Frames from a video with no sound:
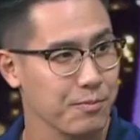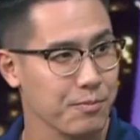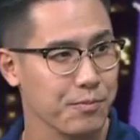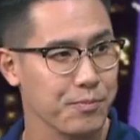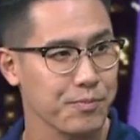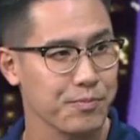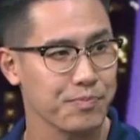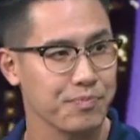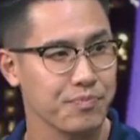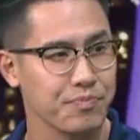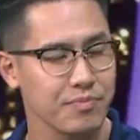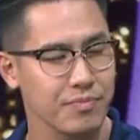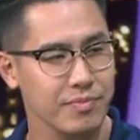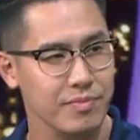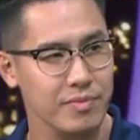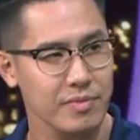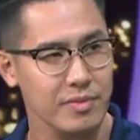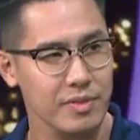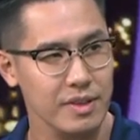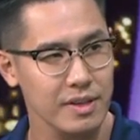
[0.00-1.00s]
this piece
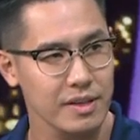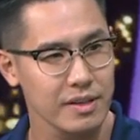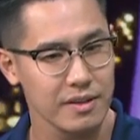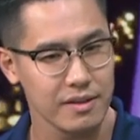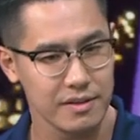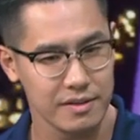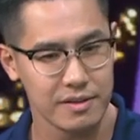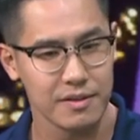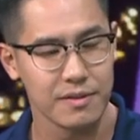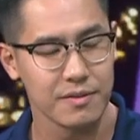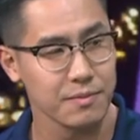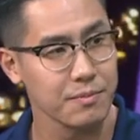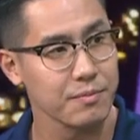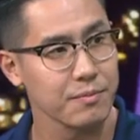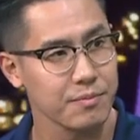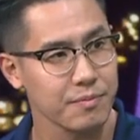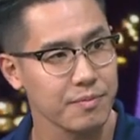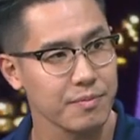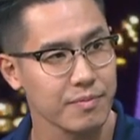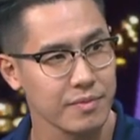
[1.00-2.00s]
here, the, the, orange
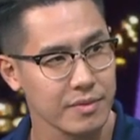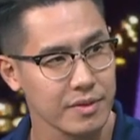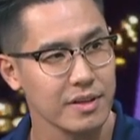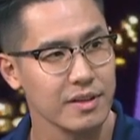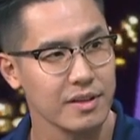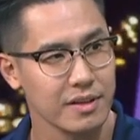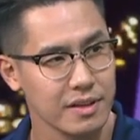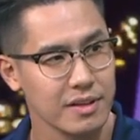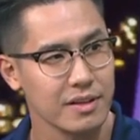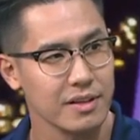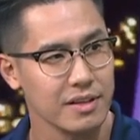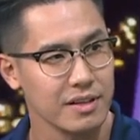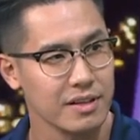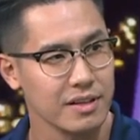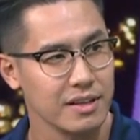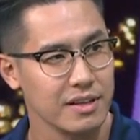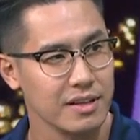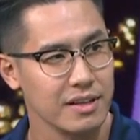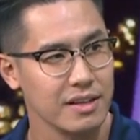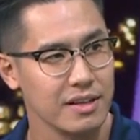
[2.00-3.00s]
portion here,
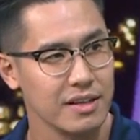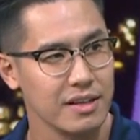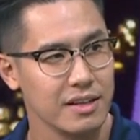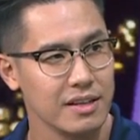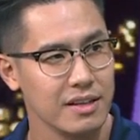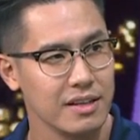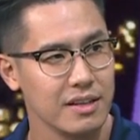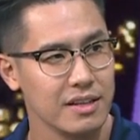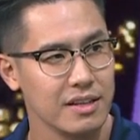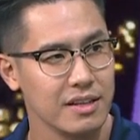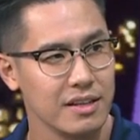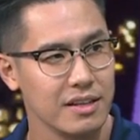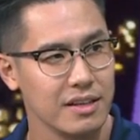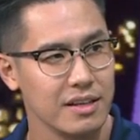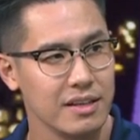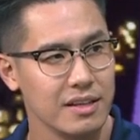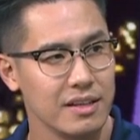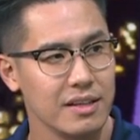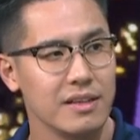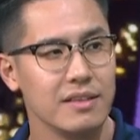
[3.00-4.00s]
it can be
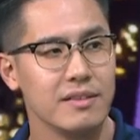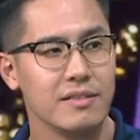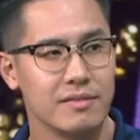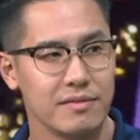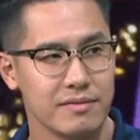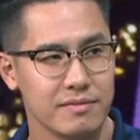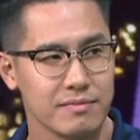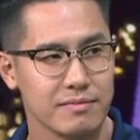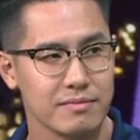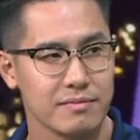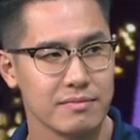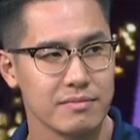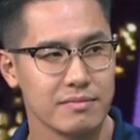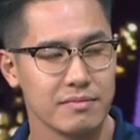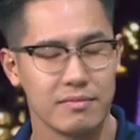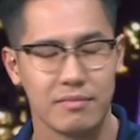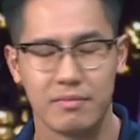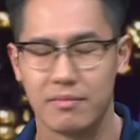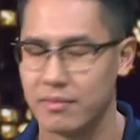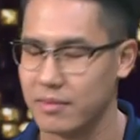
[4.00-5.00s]
manipulated with any part
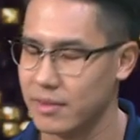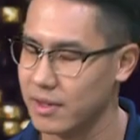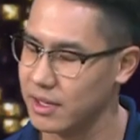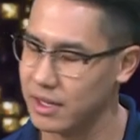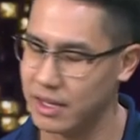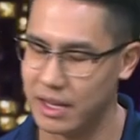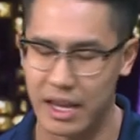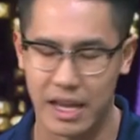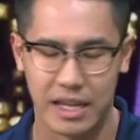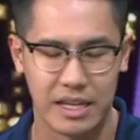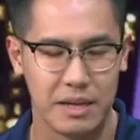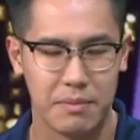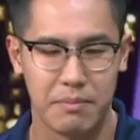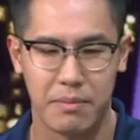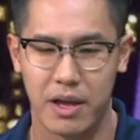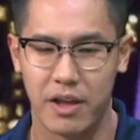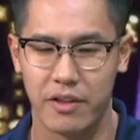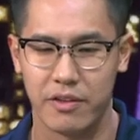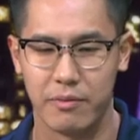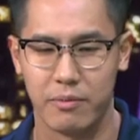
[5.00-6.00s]
of the body that is any
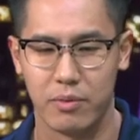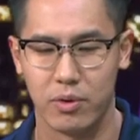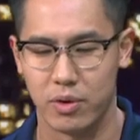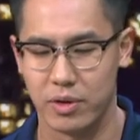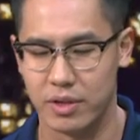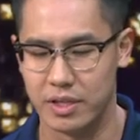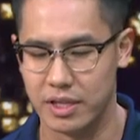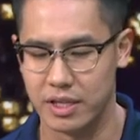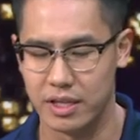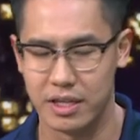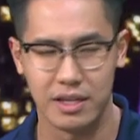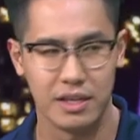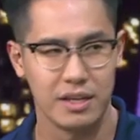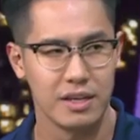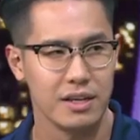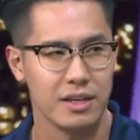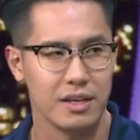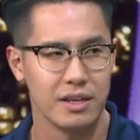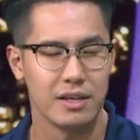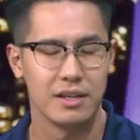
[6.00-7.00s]
part of the body. movement, a
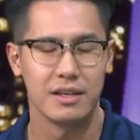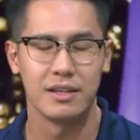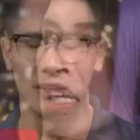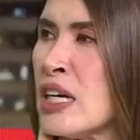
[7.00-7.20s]
chin,